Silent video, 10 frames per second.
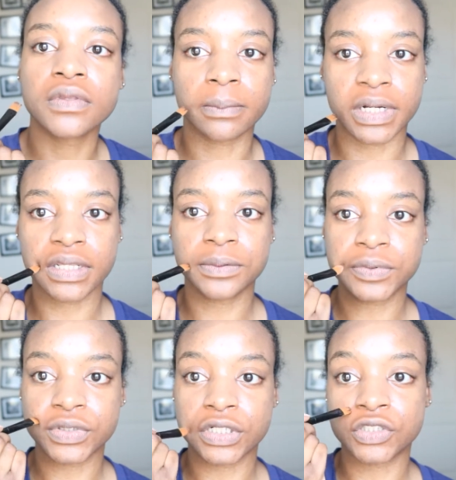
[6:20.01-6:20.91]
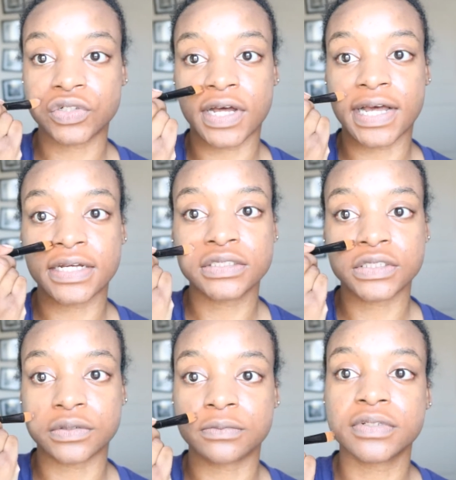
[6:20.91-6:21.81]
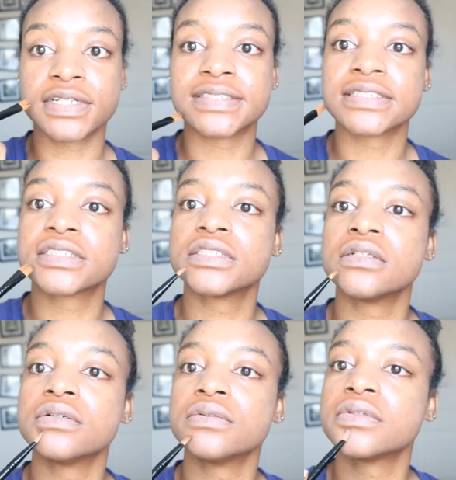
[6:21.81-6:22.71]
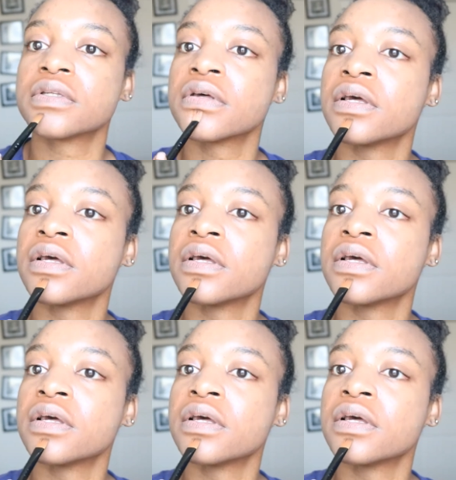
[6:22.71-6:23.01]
And my lips are dry, so please excuse.